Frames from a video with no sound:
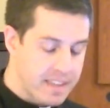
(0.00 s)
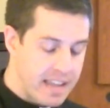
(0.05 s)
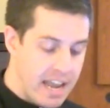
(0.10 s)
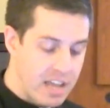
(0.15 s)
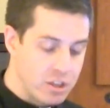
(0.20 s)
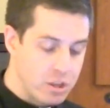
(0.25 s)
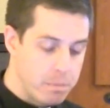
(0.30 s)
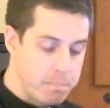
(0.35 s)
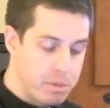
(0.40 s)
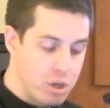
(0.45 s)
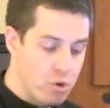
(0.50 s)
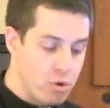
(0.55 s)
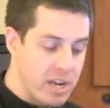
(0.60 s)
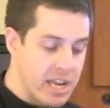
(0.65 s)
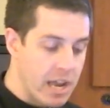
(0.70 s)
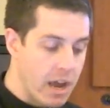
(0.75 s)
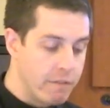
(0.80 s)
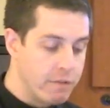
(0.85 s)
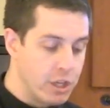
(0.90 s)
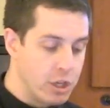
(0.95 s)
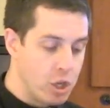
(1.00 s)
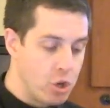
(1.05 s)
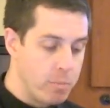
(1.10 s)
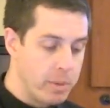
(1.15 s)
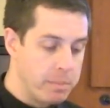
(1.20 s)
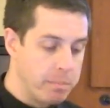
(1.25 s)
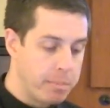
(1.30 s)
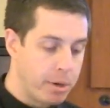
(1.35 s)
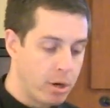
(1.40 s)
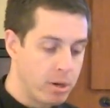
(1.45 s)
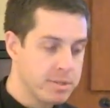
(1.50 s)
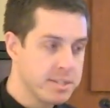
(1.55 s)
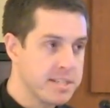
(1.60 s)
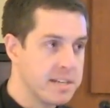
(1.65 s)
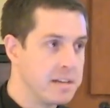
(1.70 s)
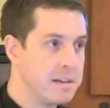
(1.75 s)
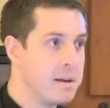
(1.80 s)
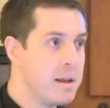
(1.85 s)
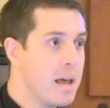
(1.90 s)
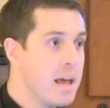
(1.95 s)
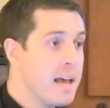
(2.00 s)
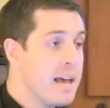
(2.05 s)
and the beauty of the human person.